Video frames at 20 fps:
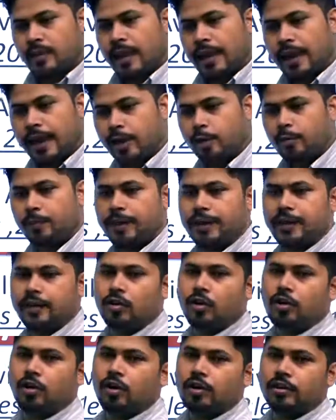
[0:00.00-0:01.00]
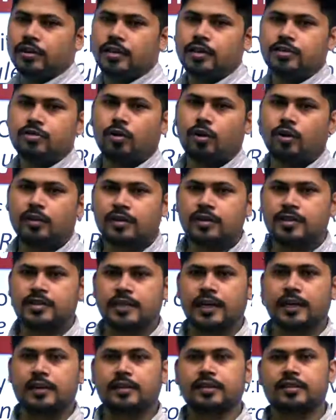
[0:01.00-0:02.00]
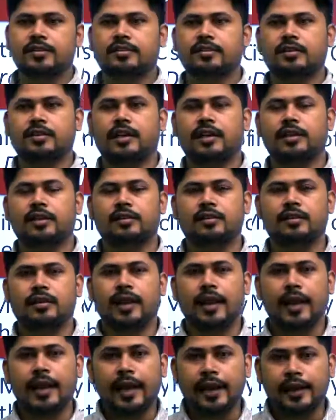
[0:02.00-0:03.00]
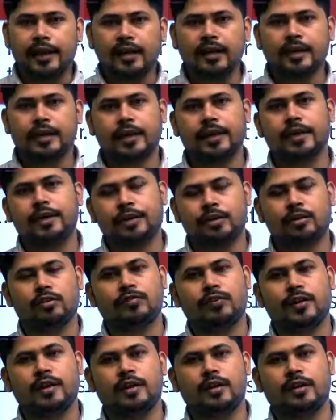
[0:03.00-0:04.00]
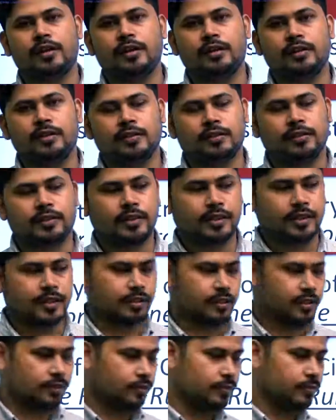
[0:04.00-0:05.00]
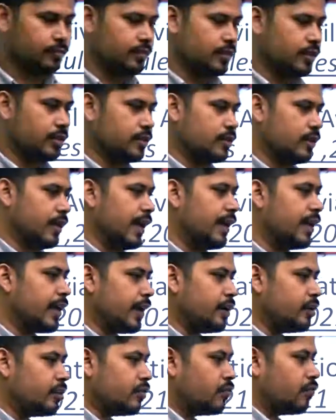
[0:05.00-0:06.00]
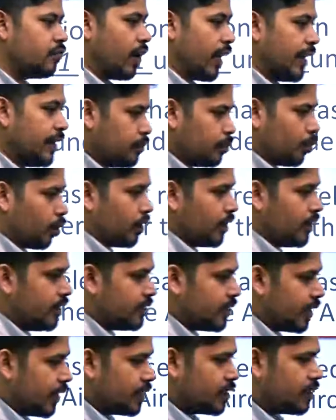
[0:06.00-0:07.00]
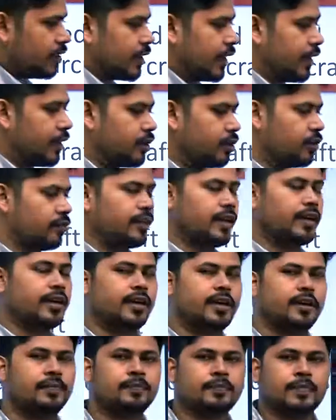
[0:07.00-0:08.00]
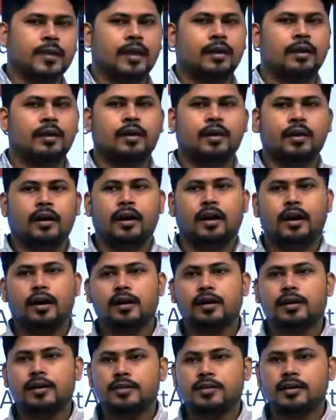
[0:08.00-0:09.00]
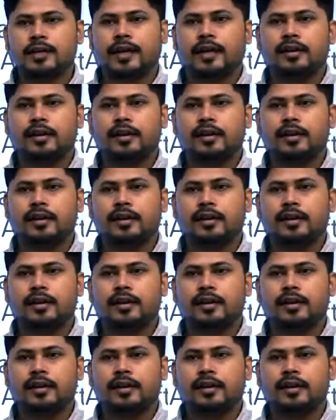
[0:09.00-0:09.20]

aeroplane or all these sectors in like aerial territory of India, okay, any kind of flying body in the aerial territory of India, unless